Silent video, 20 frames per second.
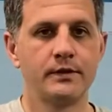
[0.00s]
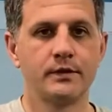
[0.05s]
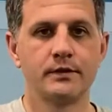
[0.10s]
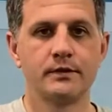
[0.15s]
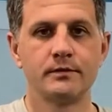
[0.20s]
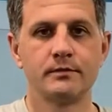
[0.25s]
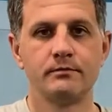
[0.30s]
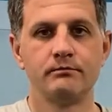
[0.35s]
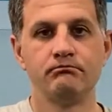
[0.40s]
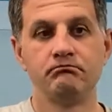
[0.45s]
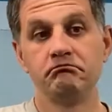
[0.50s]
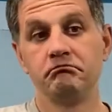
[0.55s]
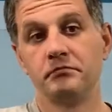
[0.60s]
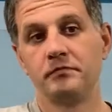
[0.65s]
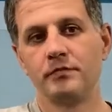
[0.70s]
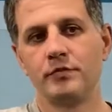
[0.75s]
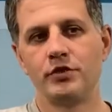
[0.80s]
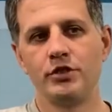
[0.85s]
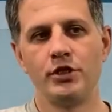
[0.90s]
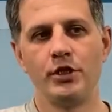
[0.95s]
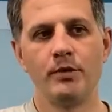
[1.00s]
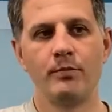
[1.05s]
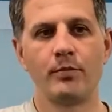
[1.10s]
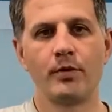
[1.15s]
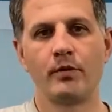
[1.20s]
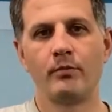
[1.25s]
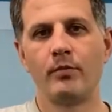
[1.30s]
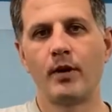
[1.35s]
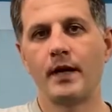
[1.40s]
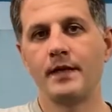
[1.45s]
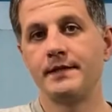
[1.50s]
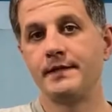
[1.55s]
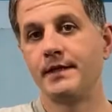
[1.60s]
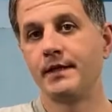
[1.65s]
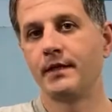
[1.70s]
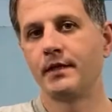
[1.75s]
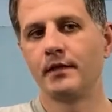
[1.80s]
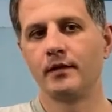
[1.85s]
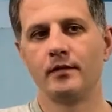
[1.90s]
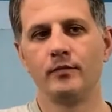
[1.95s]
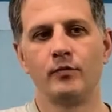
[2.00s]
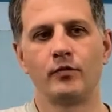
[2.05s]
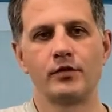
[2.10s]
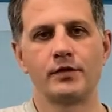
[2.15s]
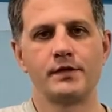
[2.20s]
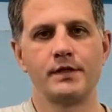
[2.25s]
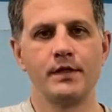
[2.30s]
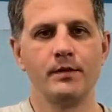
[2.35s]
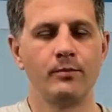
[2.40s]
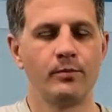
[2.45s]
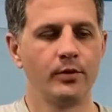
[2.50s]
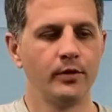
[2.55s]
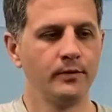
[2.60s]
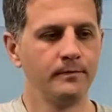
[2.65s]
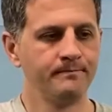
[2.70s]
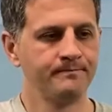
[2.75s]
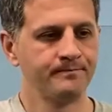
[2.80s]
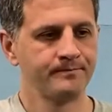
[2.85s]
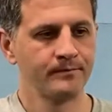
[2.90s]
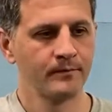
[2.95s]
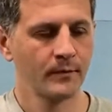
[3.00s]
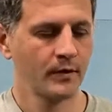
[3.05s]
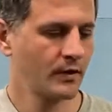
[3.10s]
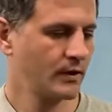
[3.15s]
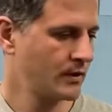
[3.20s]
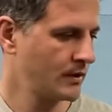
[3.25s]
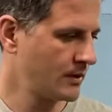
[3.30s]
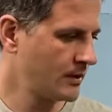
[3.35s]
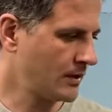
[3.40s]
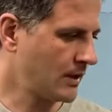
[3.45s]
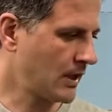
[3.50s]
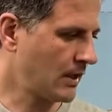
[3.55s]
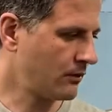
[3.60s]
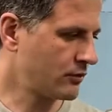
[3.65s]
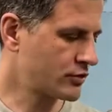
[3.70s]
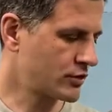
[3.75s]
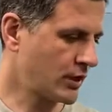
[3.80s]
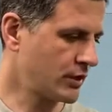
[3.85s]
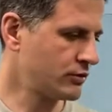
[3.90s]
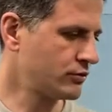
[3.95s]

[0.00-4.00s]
a cheaper bicycle, more simple? I'll try